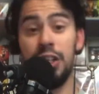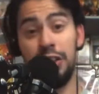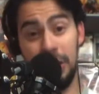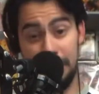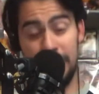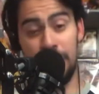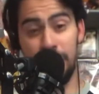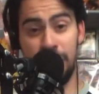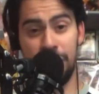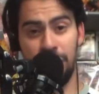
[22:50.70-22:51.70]
Jamie Lee
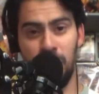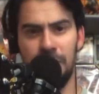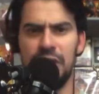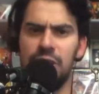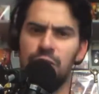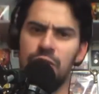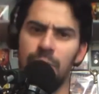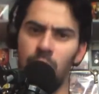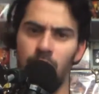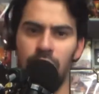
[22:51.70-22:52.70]
Curtis role, but she was the
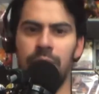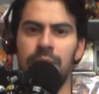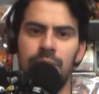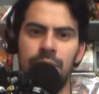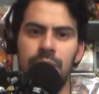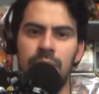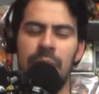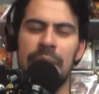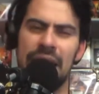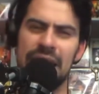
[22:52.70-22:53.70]
more. I
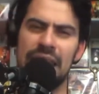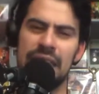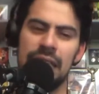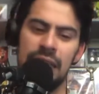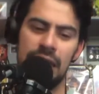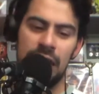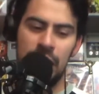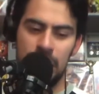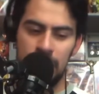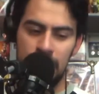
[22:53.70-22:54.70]
mean, I think
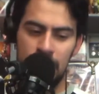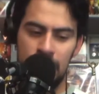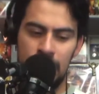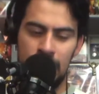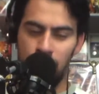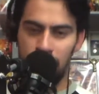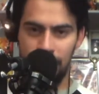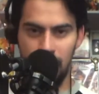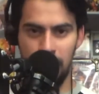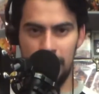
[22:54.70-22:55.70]
they weren't
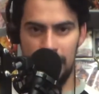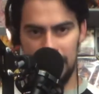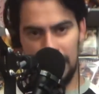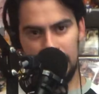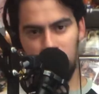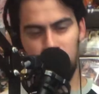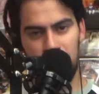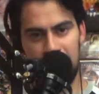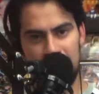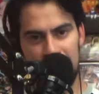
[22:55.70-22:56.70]
following like high school
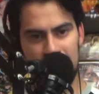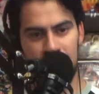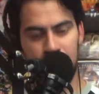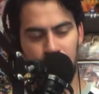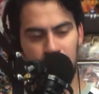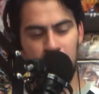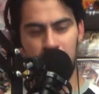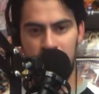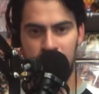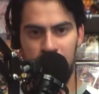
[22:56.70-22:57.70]
kids at this point when
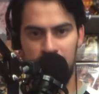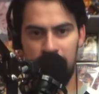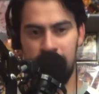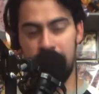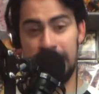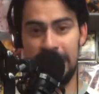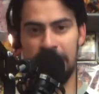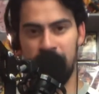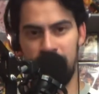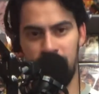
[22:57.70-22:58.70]
they were following the
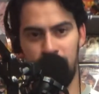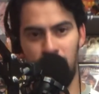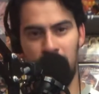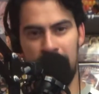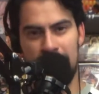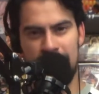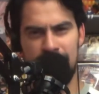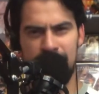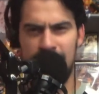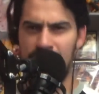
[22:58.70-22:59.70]
teenagers. It was more like
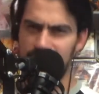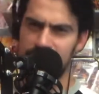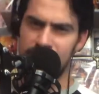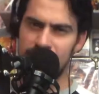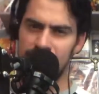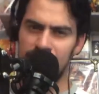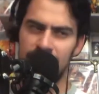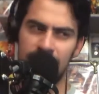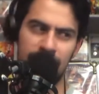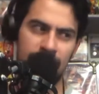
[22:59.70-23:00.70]
college kids. I
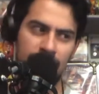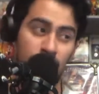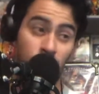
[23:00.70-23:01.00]
think I